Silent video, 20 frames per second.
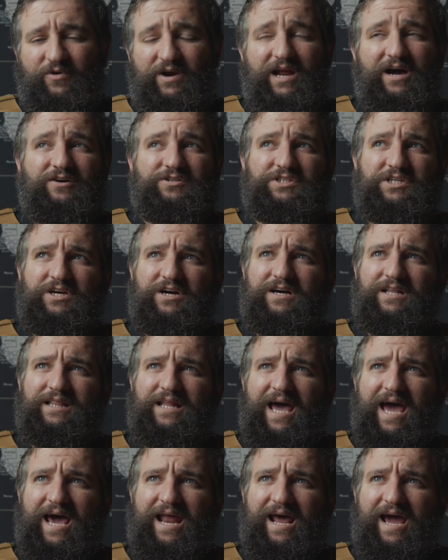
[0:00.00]
When I was a young
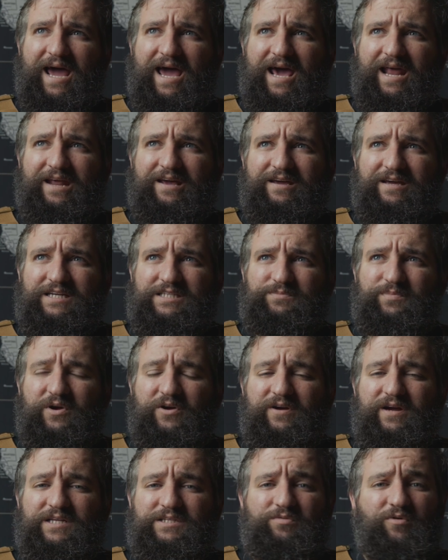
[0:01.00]
lad, I had an
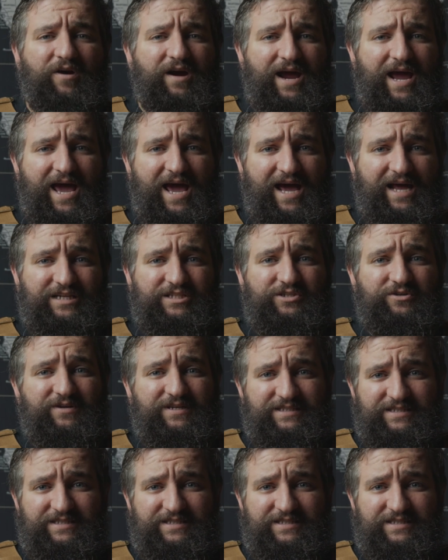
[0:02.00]
experience where I had to